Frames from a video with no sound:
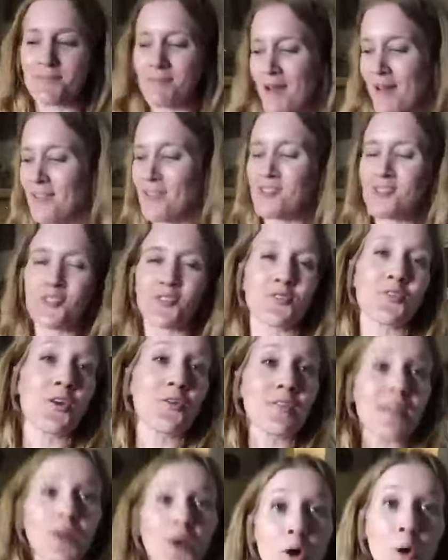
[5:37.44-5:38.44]
smell, and she'll
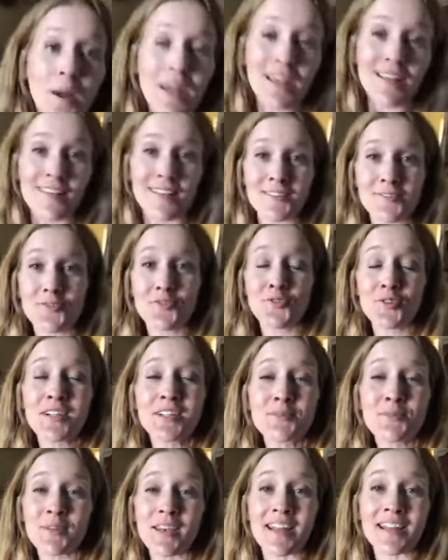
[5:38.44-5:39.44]
know that, oh, I get lots of
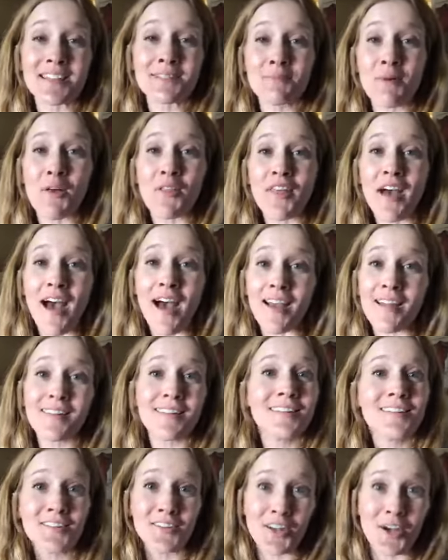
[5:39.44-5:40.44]
treats when I smell that,
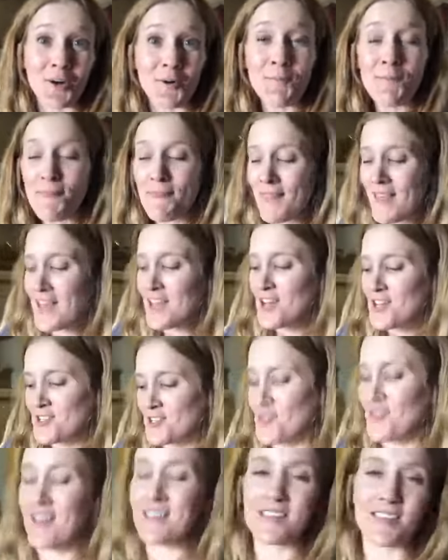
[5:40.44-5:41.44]

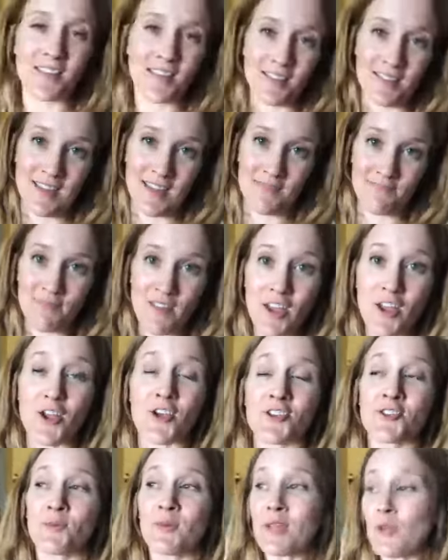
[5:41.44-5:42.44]
So that's a good thing.
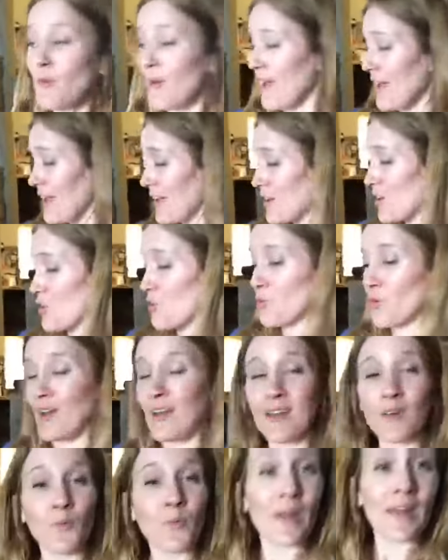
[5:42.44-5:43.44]
So anyway,
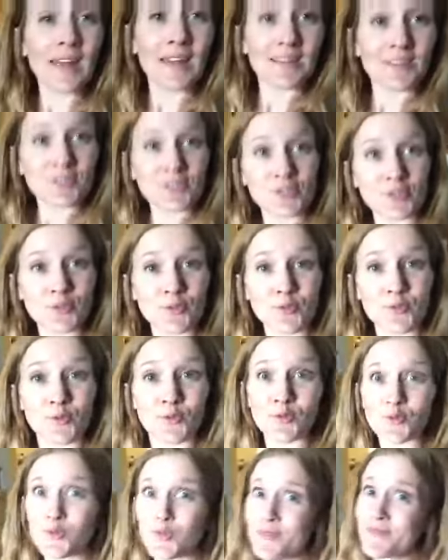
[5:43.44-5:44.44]
great way
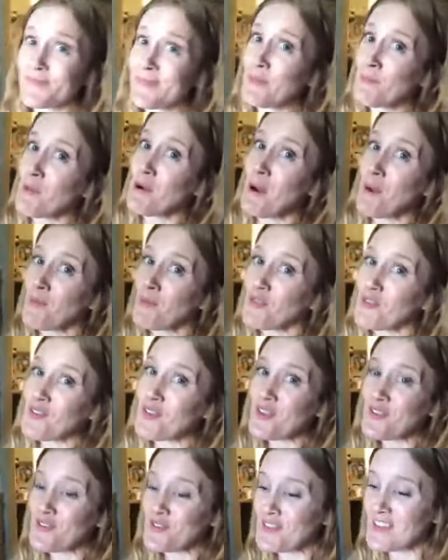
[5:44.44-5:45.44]
to prep
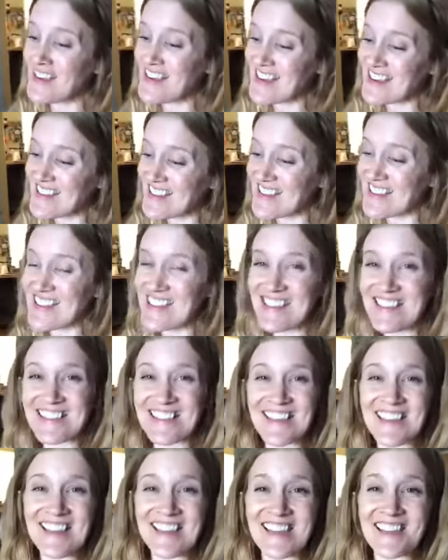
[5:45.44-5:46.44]
for the flea
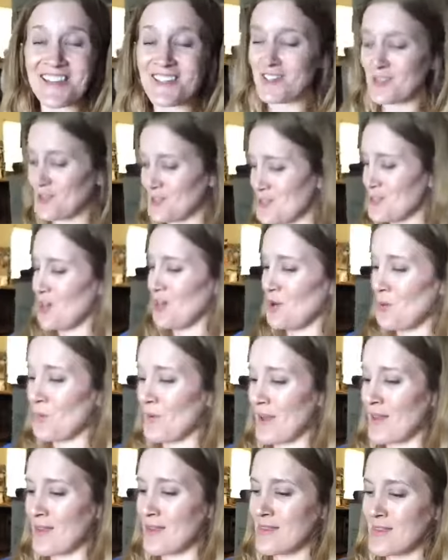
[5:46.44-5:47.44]
season. So start
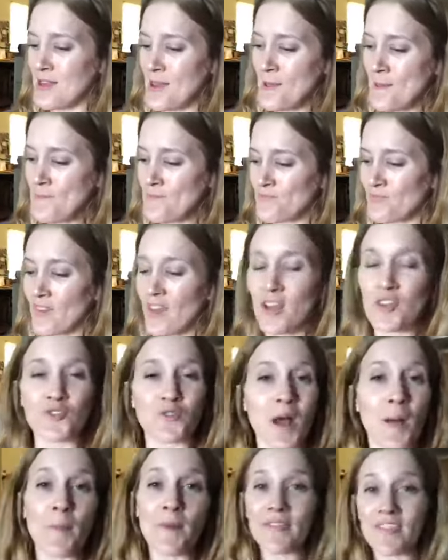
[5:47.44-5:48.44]
with a
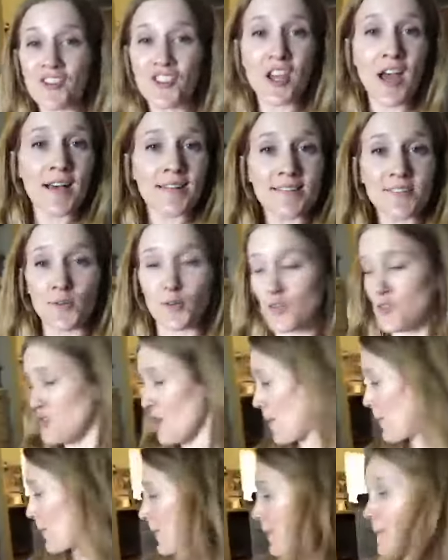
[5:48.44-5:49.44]
drop on the chest or a
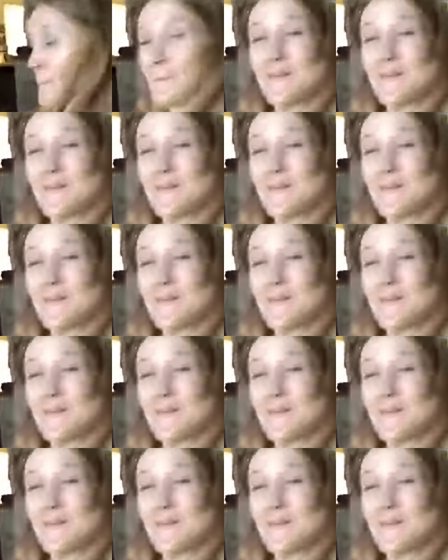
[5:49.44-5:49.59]
drop on the